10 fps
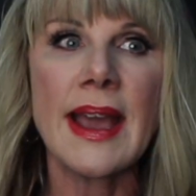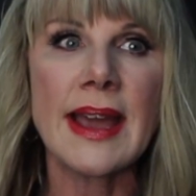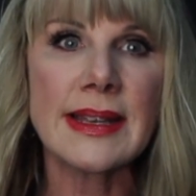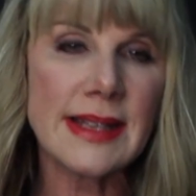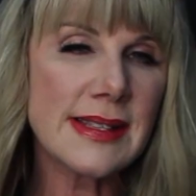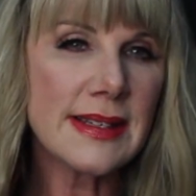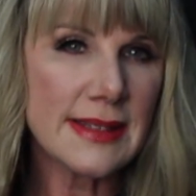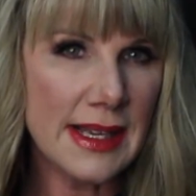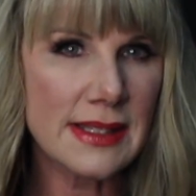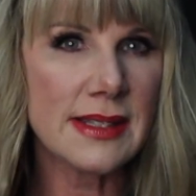And it
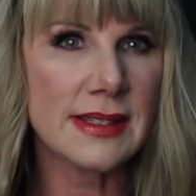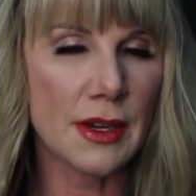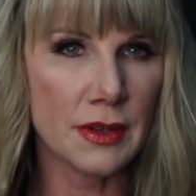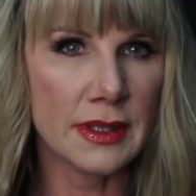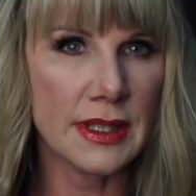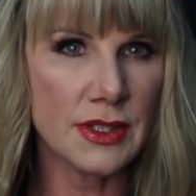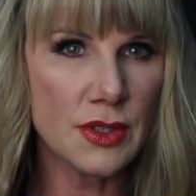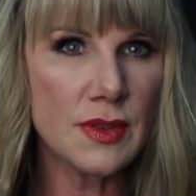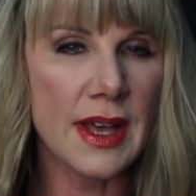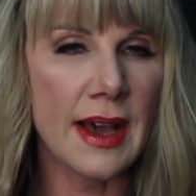doesn't necessarily
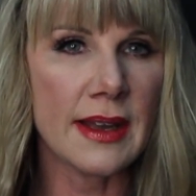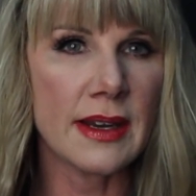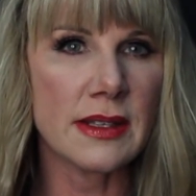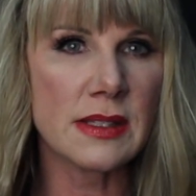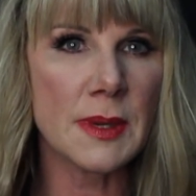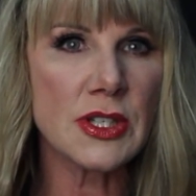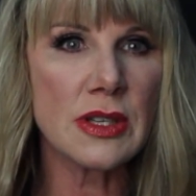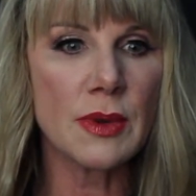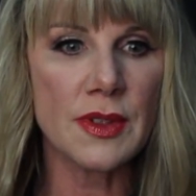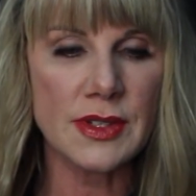do that. And
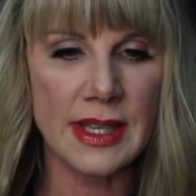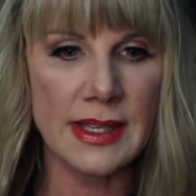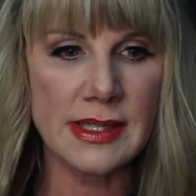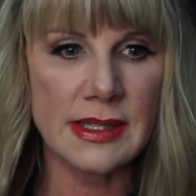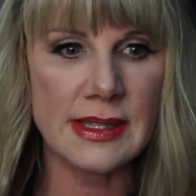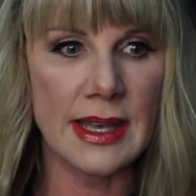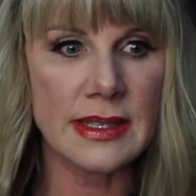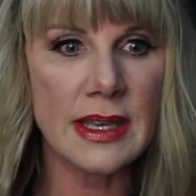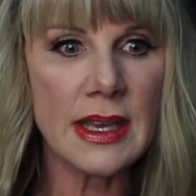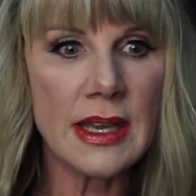especially when there's cases
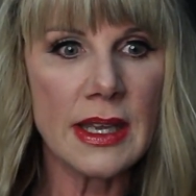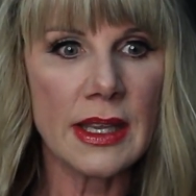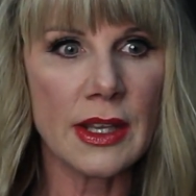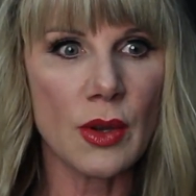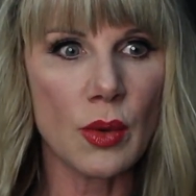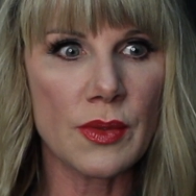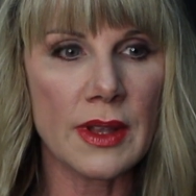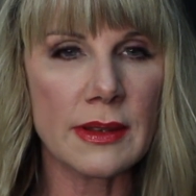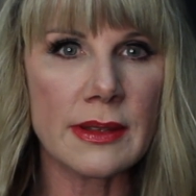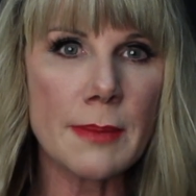that,
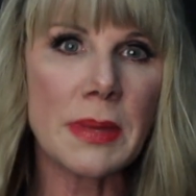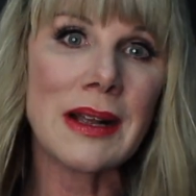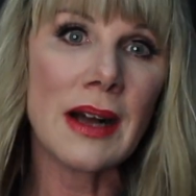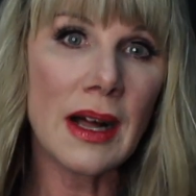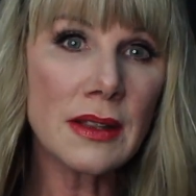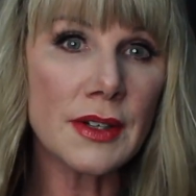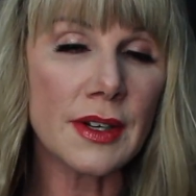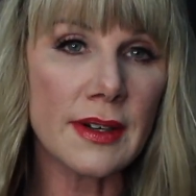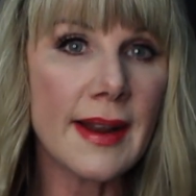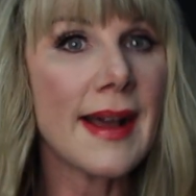the lip
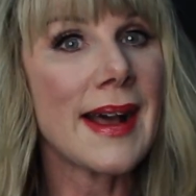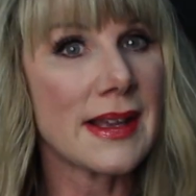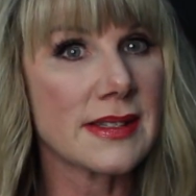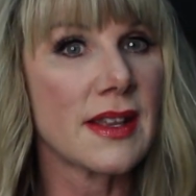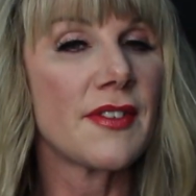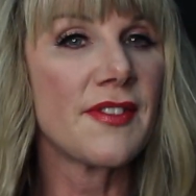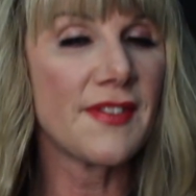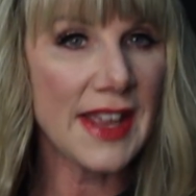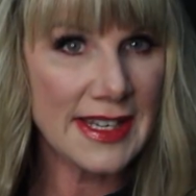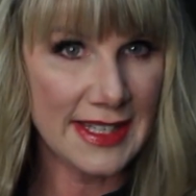color has
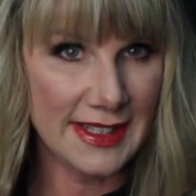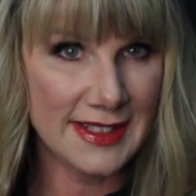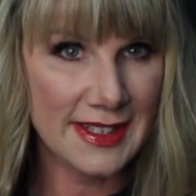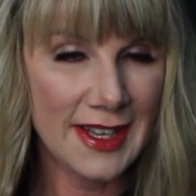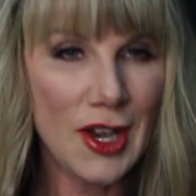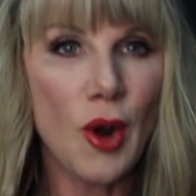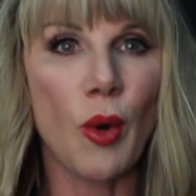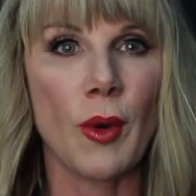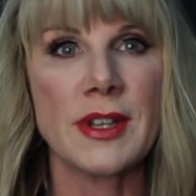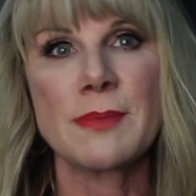faded,
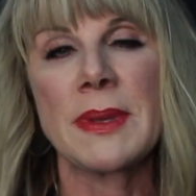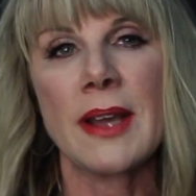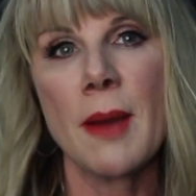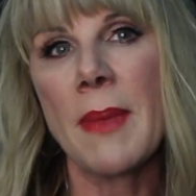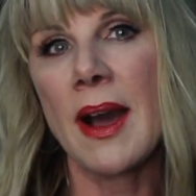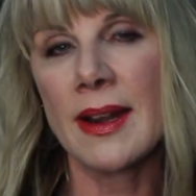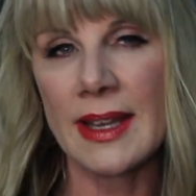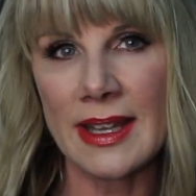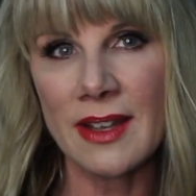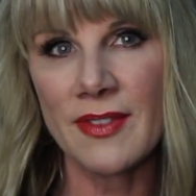or it's become
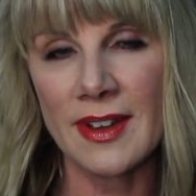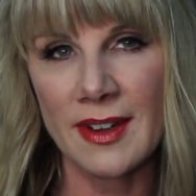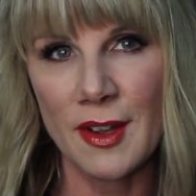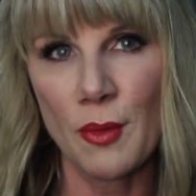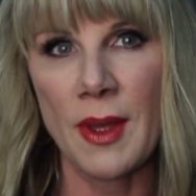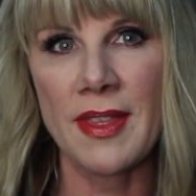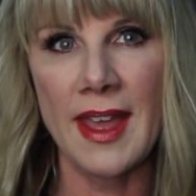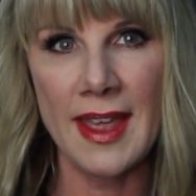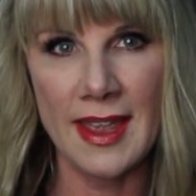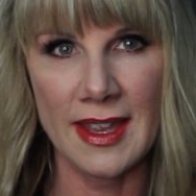uneven with
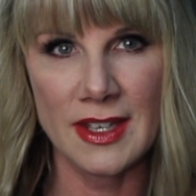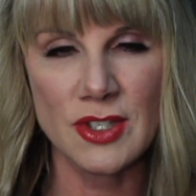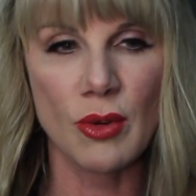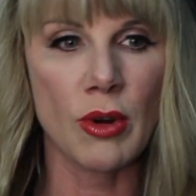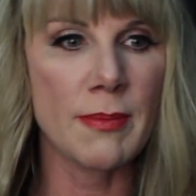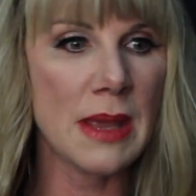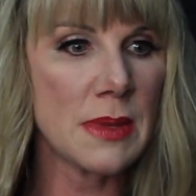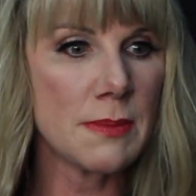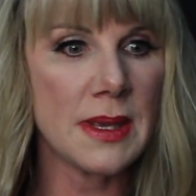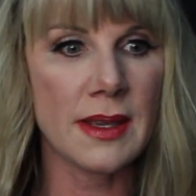age, or
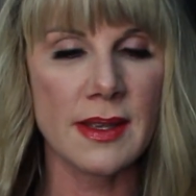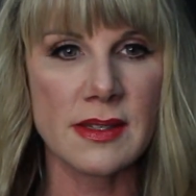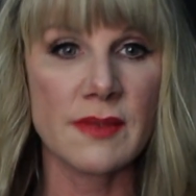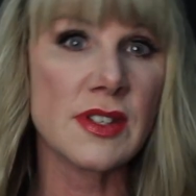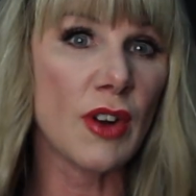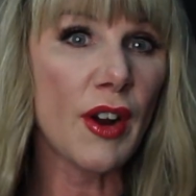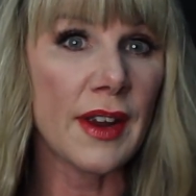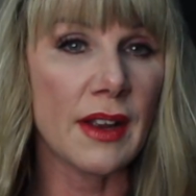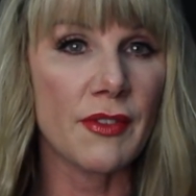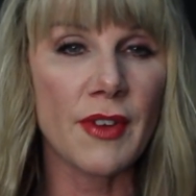maybe because of
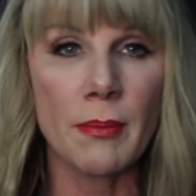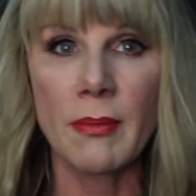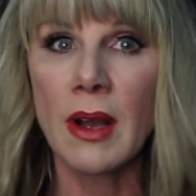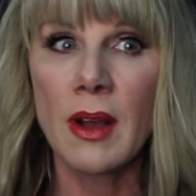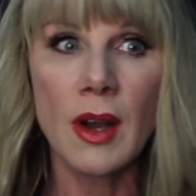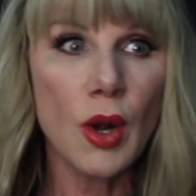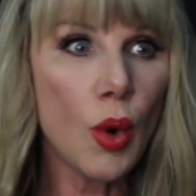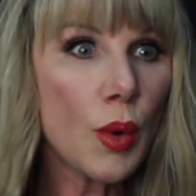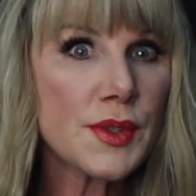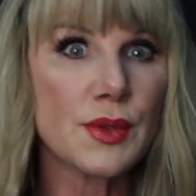scarring from
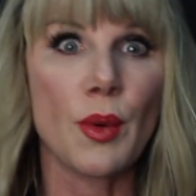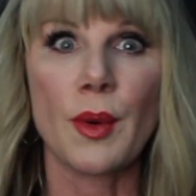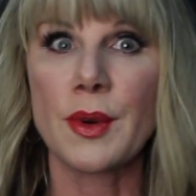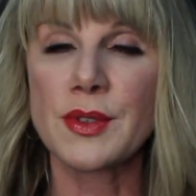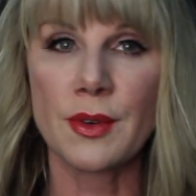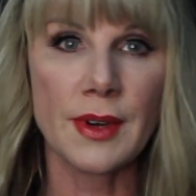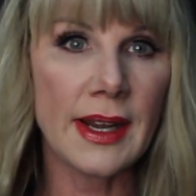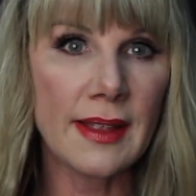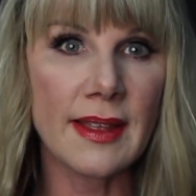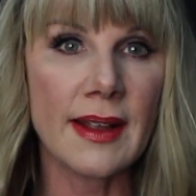cold sores or
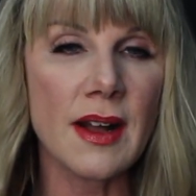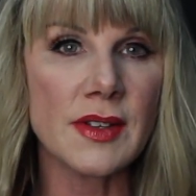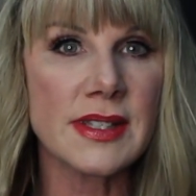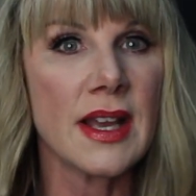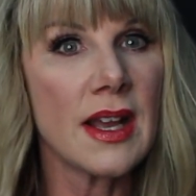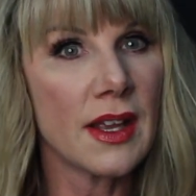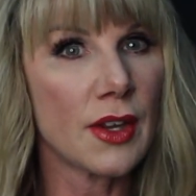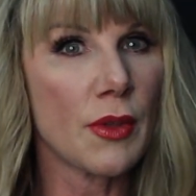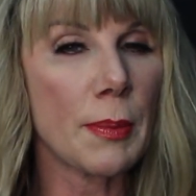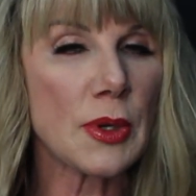anything else,
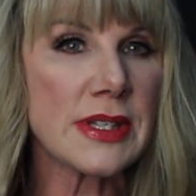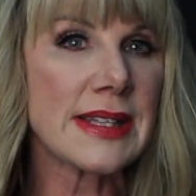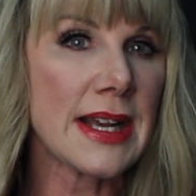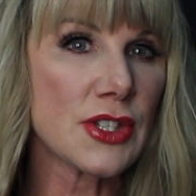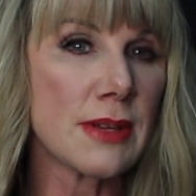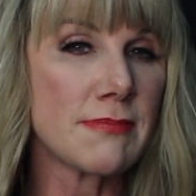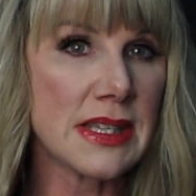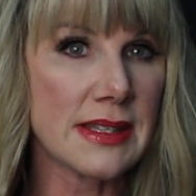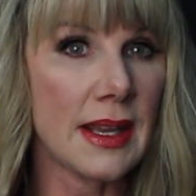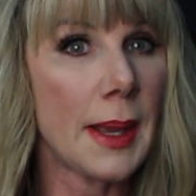the person's actually
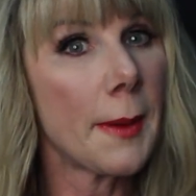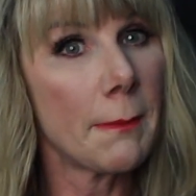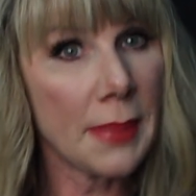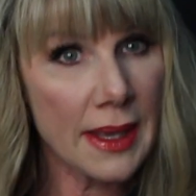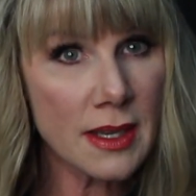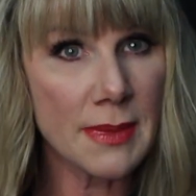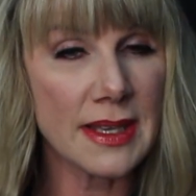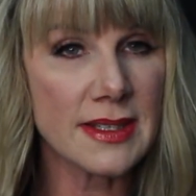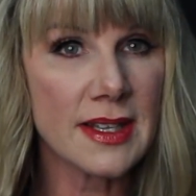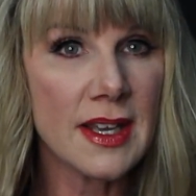missing
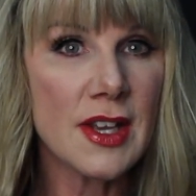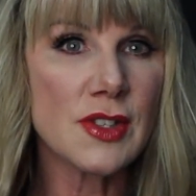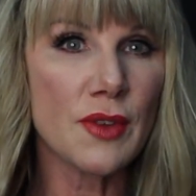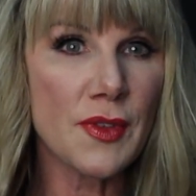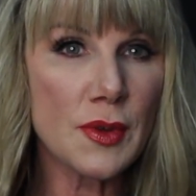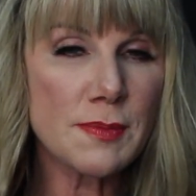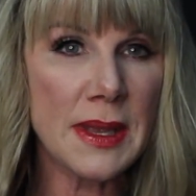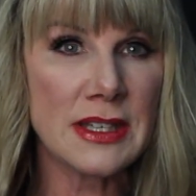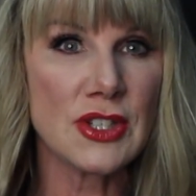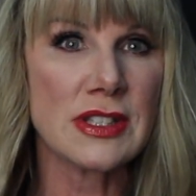pigment. So for those
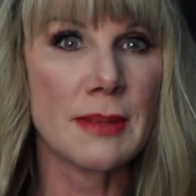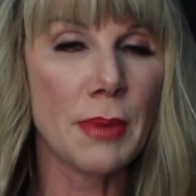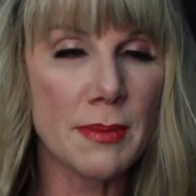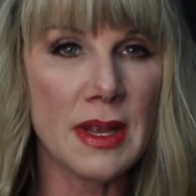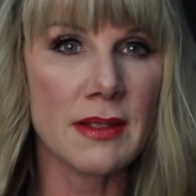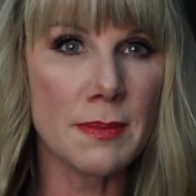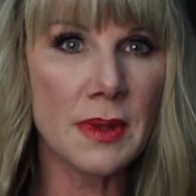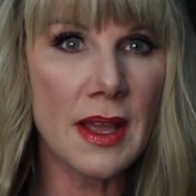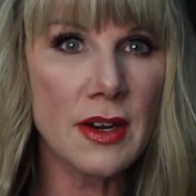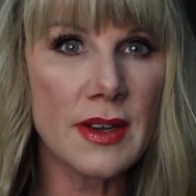patients, permanent lip
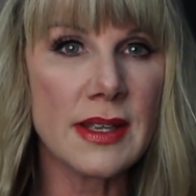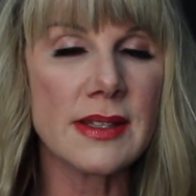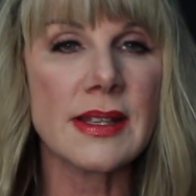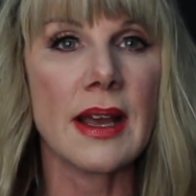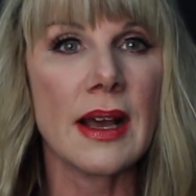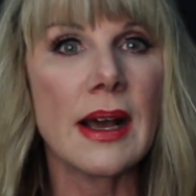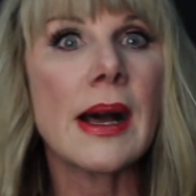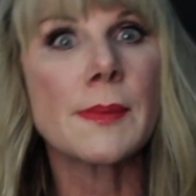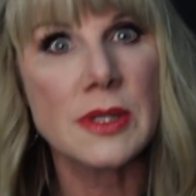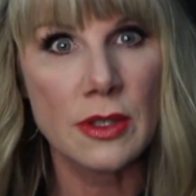liner is
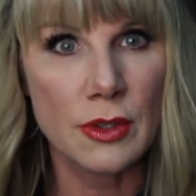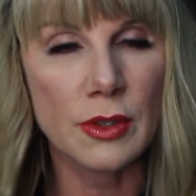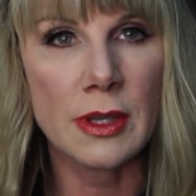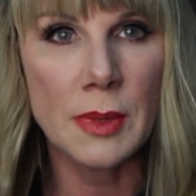absolutely